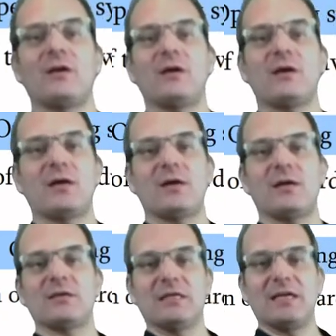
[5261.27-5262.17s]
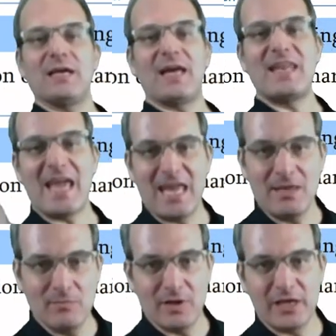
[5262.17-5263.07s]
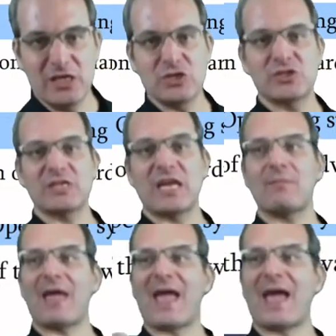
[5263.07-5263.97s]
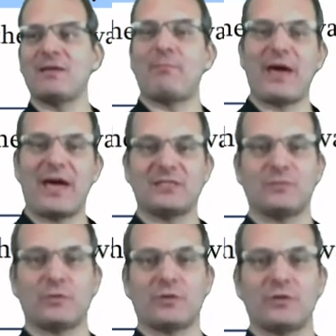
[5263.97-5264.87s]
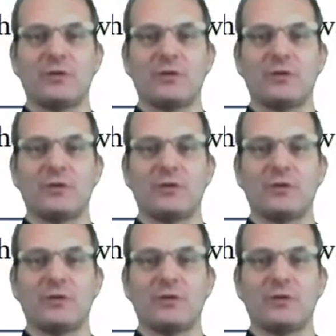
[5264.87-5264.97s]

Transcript: a name, a username, and a password.